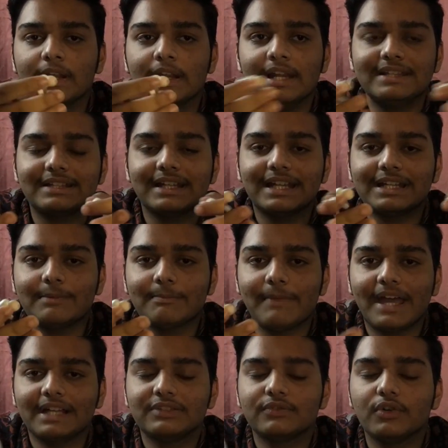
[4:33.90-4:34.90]
listening at the
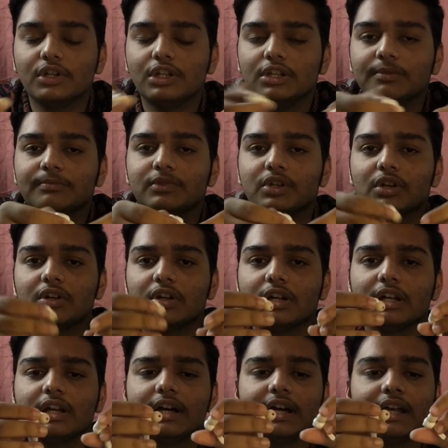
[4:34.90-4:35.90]
max volume, you're
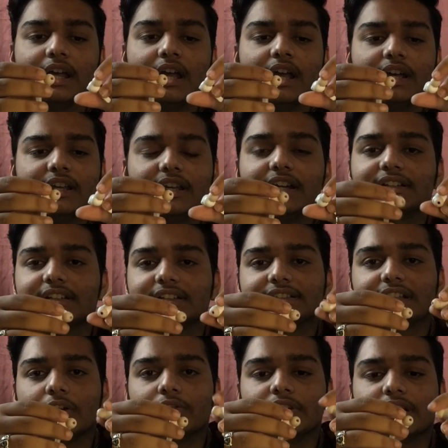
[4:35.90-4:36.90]
gonna hear the
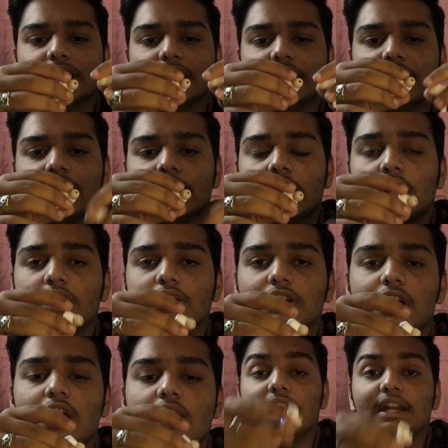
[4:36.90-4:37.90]
sound creak a lot.
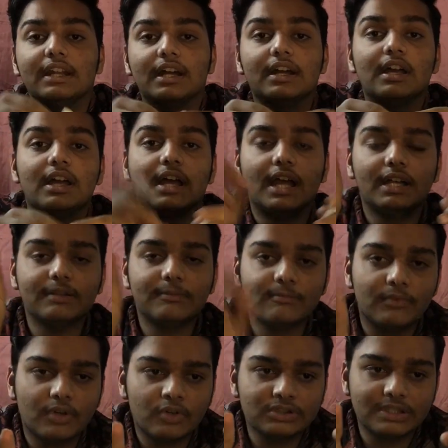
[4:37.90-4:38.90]
And the
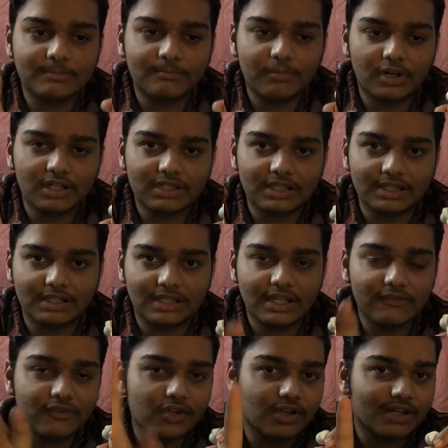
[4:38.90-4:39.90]
most important thing,
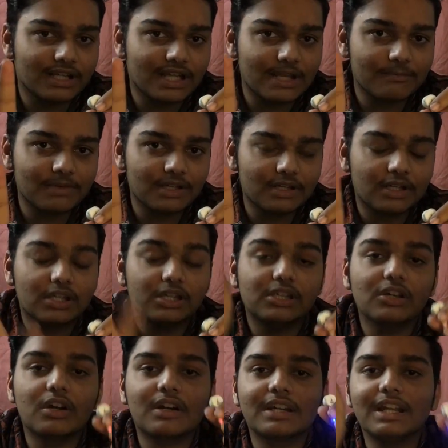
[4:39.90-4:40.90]
if you are a gamer,
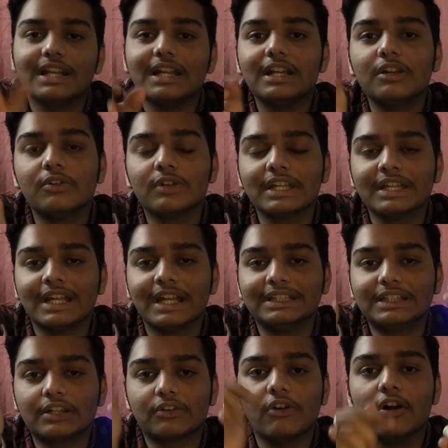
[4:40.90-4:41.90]
you're really looking
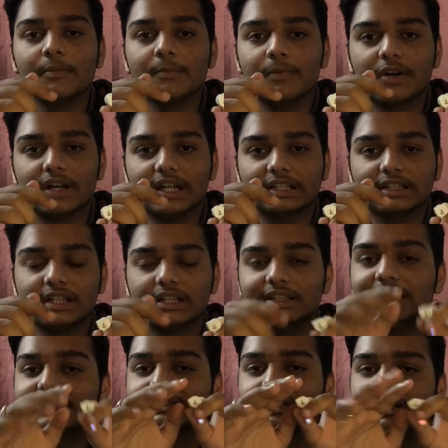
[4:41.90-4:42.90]
at the wrong product.
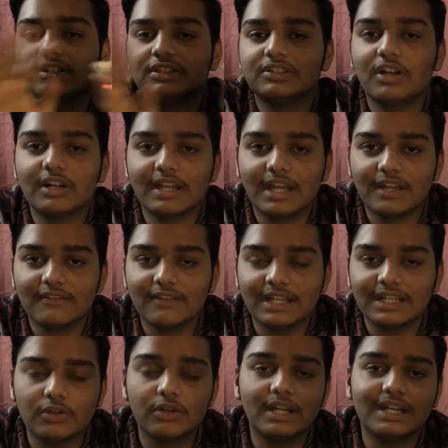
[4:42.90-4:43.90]
This does not have
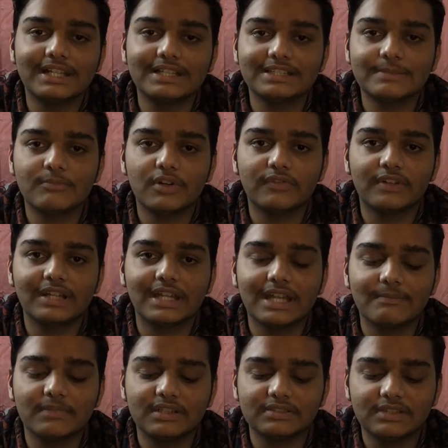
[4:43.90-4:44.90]
a low latency mode for
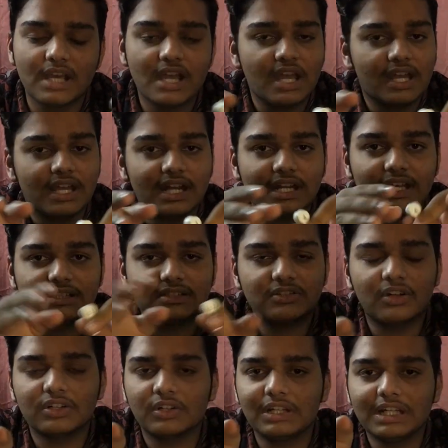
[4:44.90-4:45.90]
gamers. It has
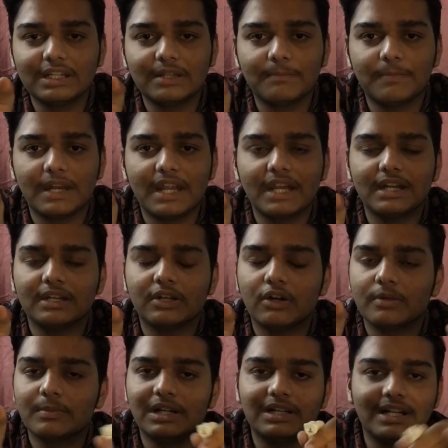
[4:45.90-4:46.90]
got only the plain
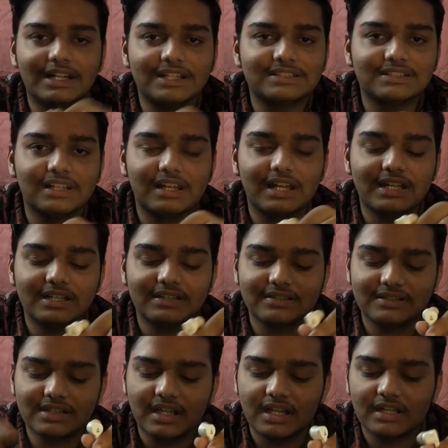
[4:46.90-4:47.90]
normal traditional
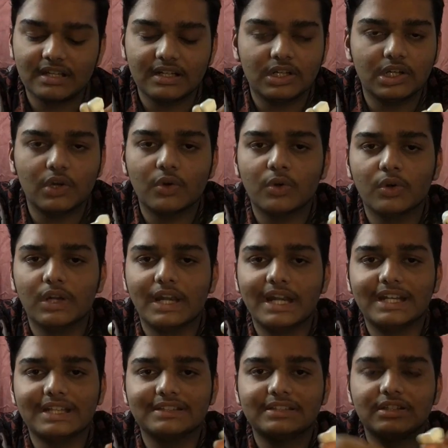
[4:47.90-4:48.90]
latency and no
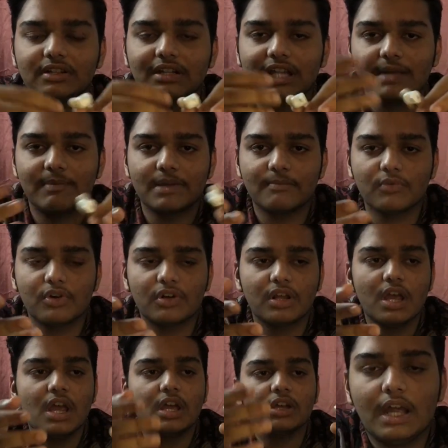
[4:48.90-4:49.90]
latency or gaming
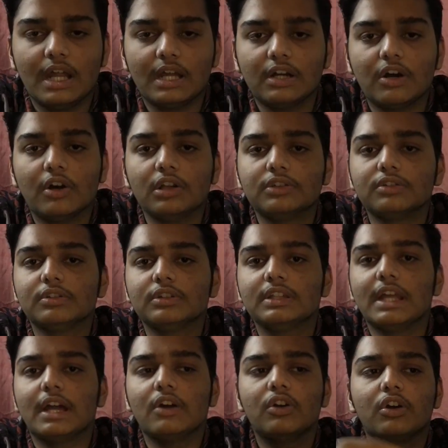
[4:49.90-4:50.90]
mode. And also
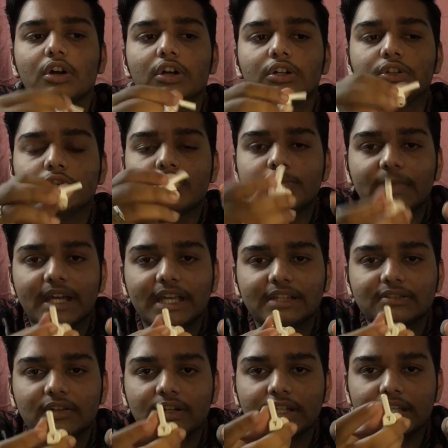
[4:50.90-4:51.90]
they have got 2
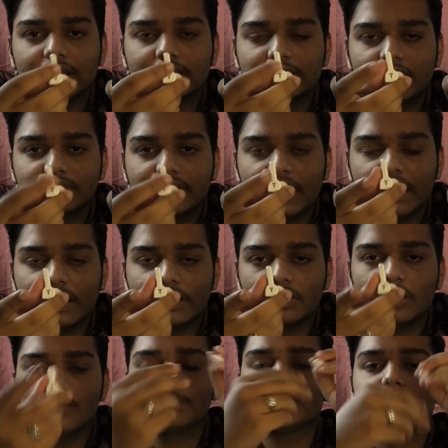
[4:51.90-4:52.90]
mics on each of the
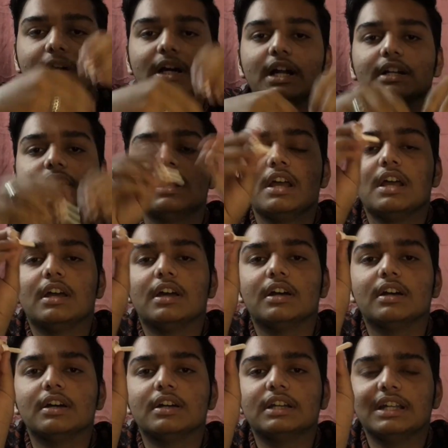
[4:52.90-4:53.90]
Airdopes, but
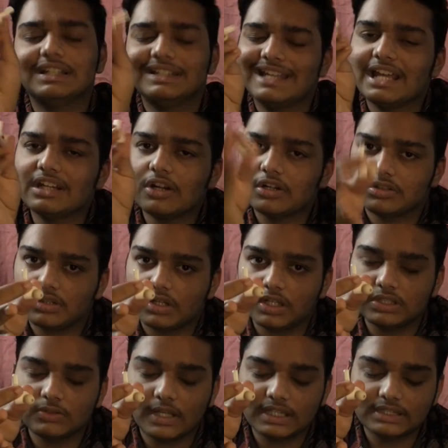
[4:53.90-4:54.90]
they are not
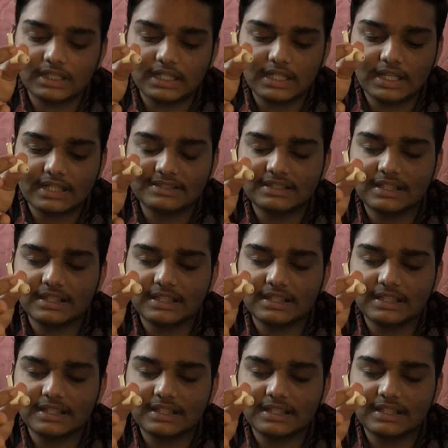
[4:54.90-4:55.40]
noise cancelling, I